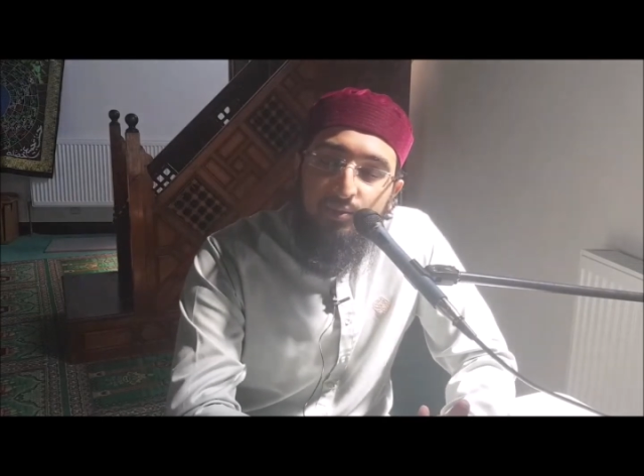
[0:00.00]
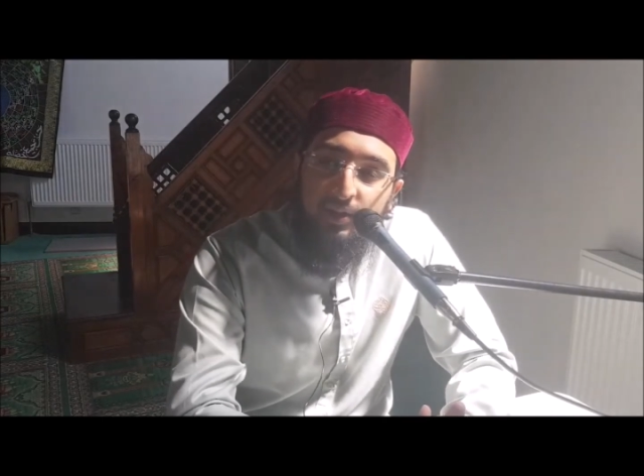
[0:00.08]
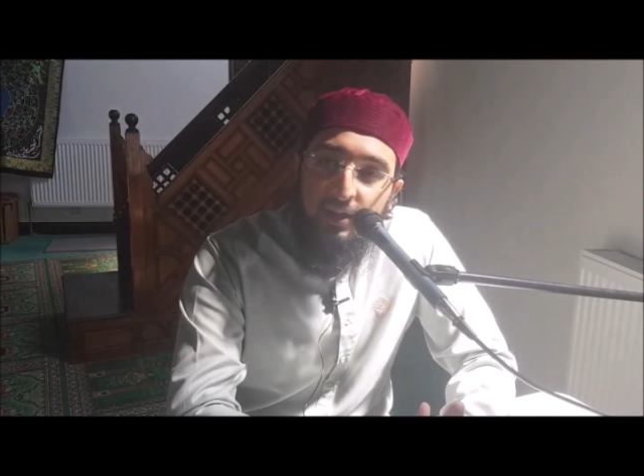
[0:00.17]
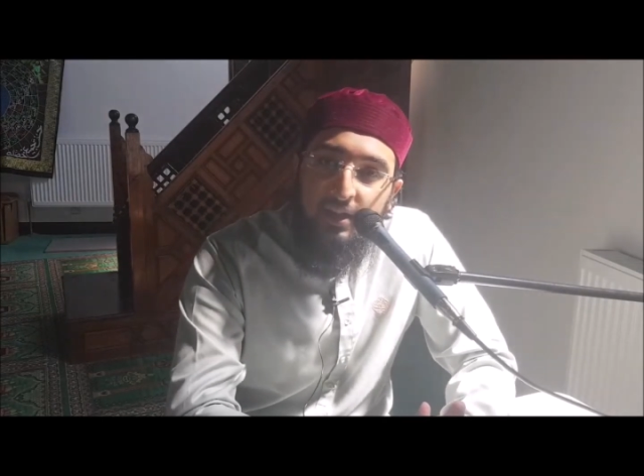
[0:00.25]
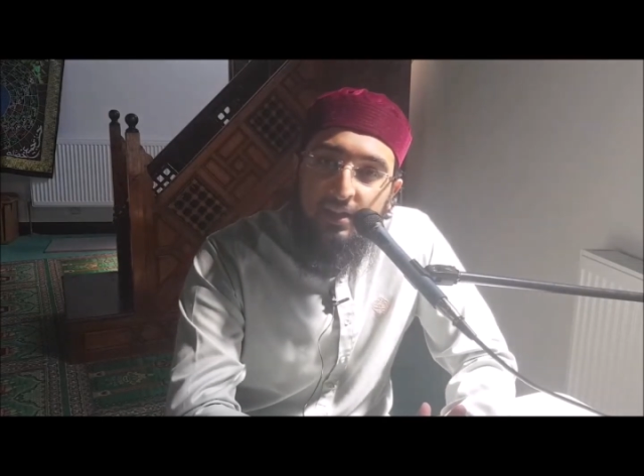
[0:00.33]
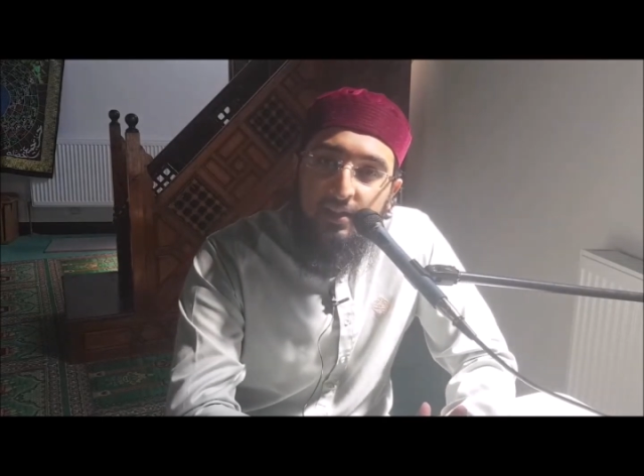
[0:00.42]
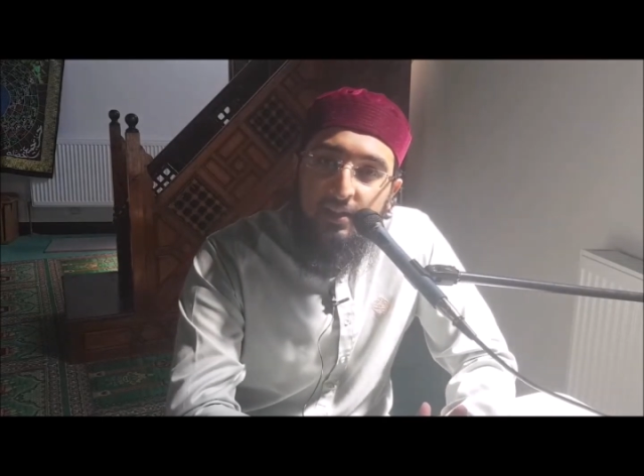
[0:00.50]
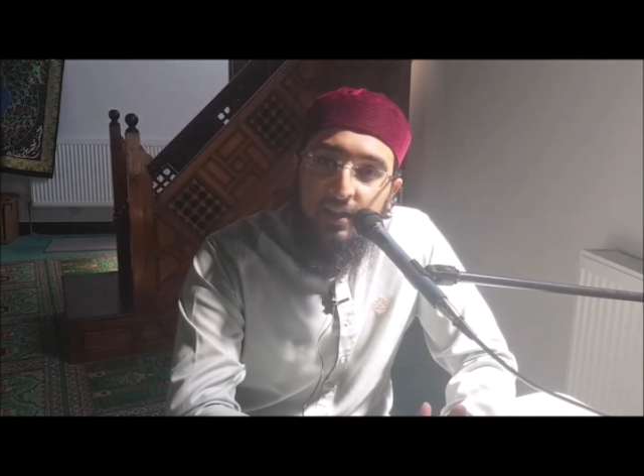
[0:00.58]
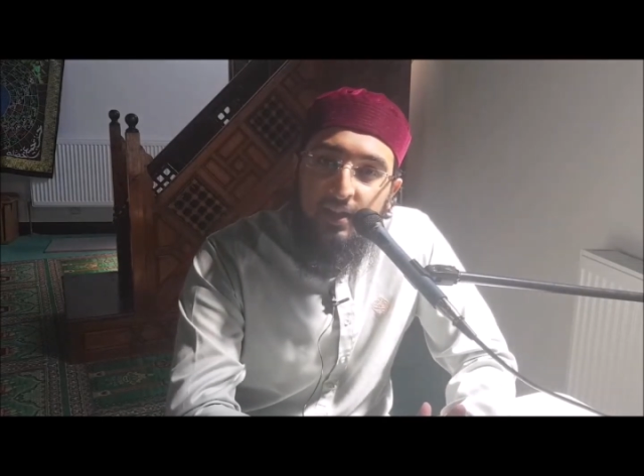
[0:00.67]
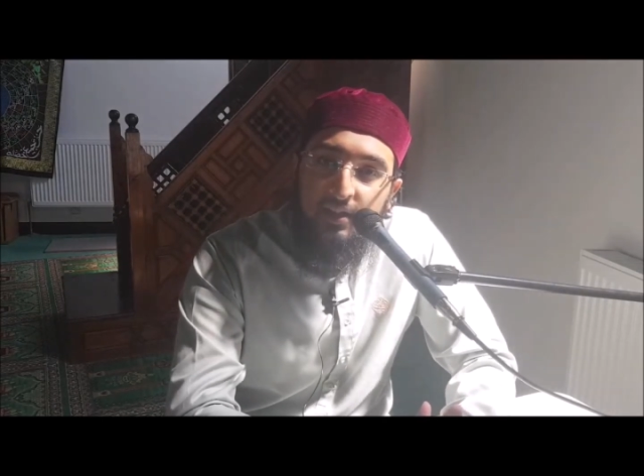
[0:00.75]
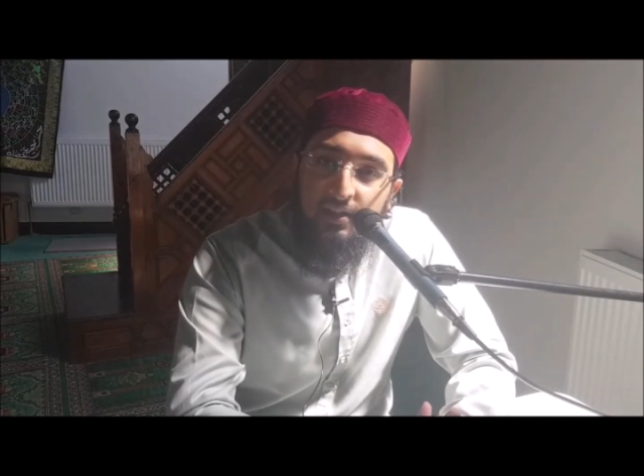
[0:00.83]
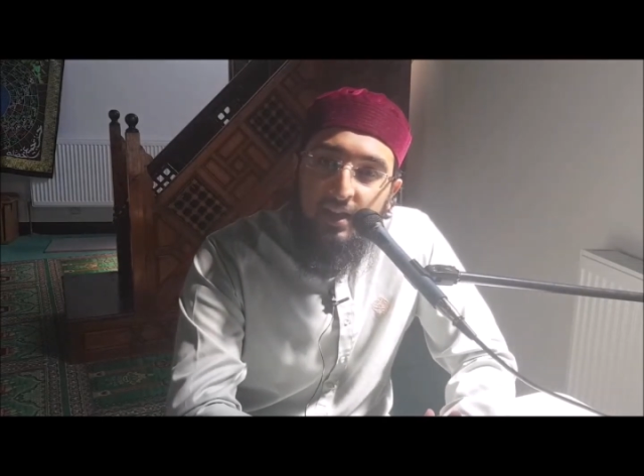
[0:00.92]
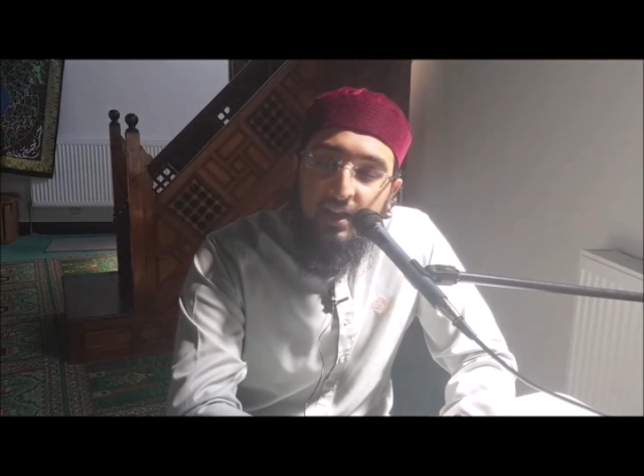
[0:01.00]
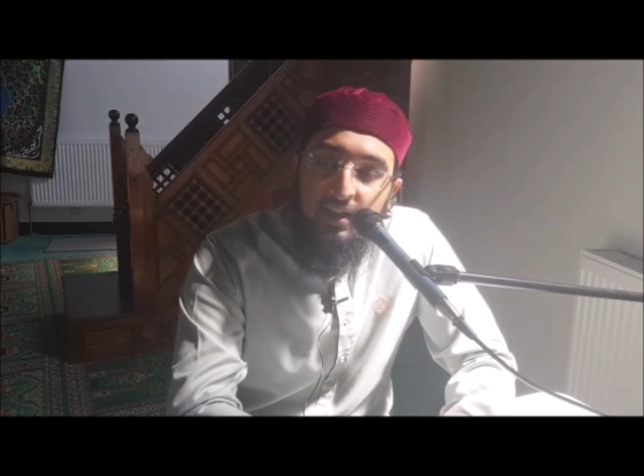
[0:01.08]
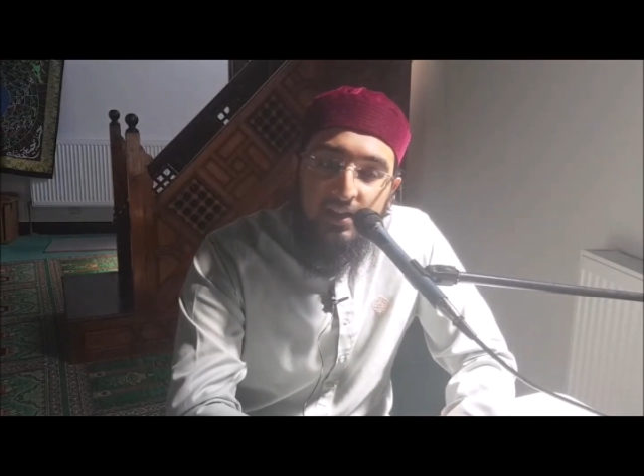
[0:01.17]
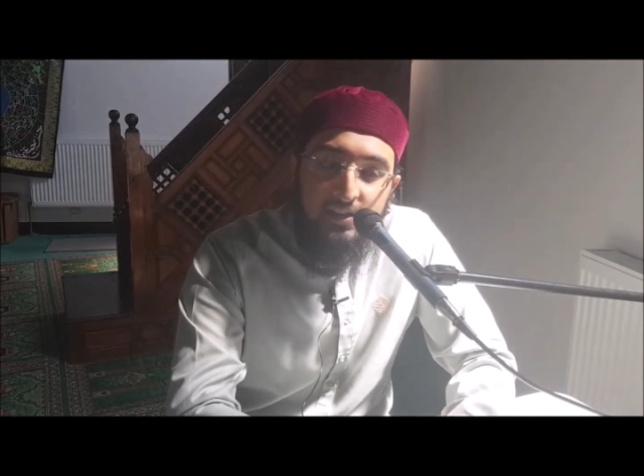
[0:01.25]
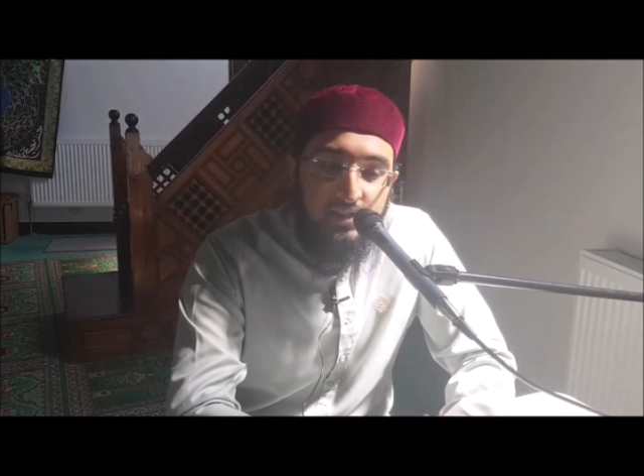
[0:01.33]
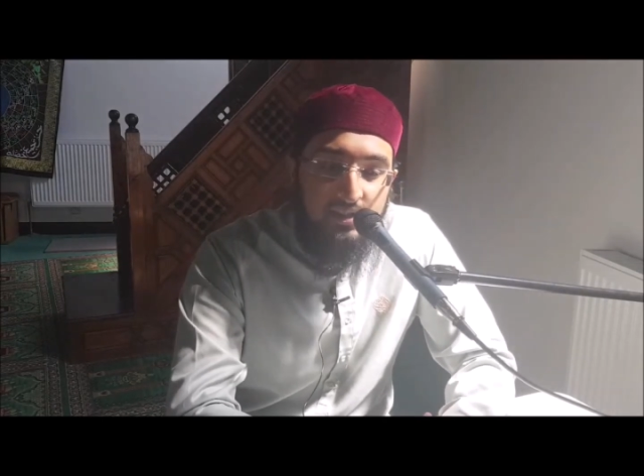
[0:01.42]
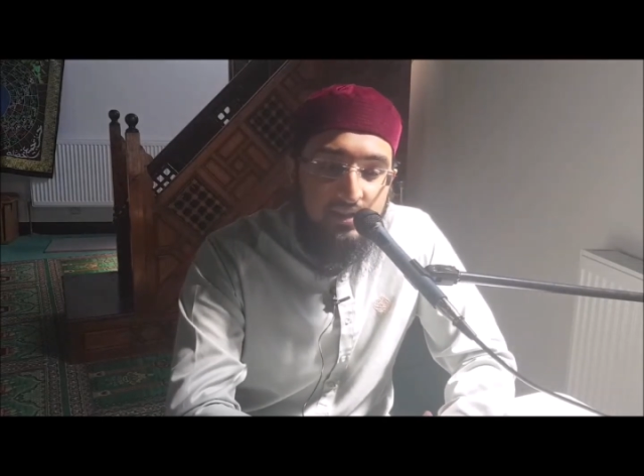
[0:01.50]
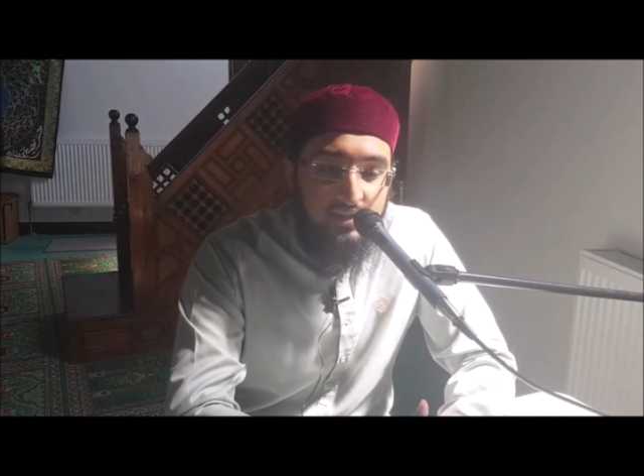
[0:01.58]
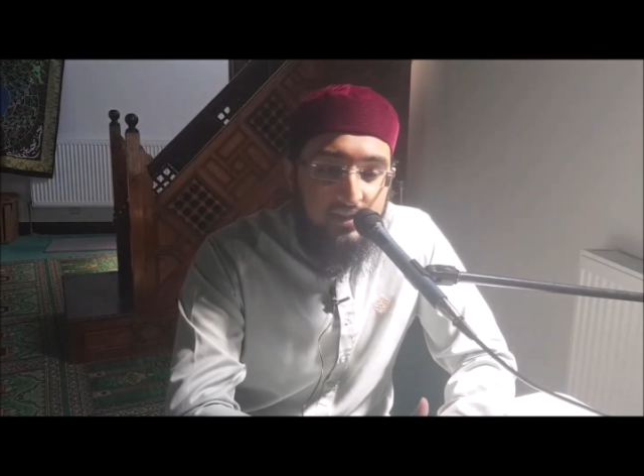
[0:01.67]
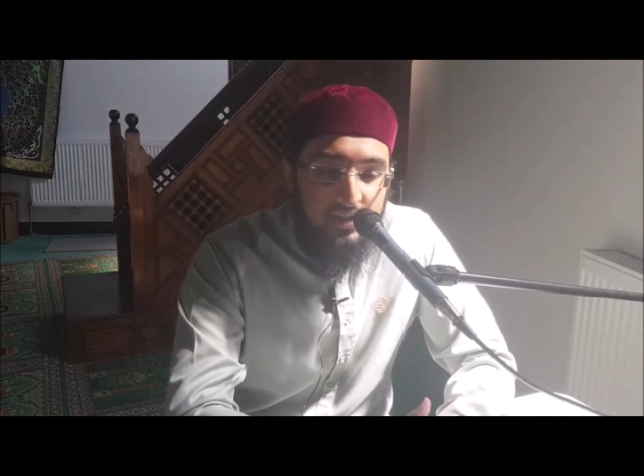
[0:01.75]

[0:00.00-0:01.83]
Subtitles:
Eid in negligence